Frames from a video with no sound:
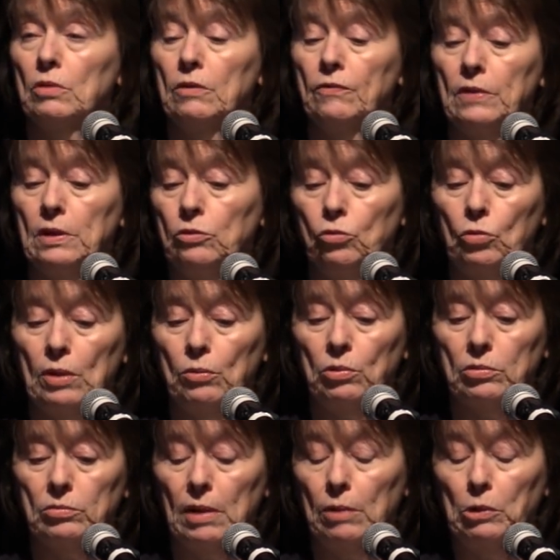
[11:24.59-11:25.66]
if they do, I
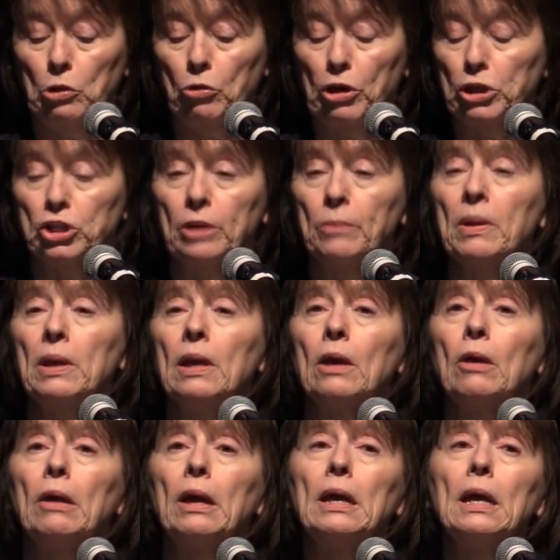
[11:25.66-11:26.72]
will, I will crush them,
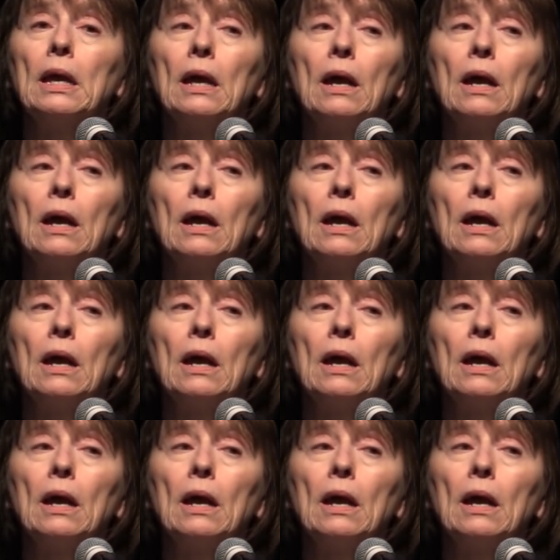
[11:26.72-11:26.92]
all right?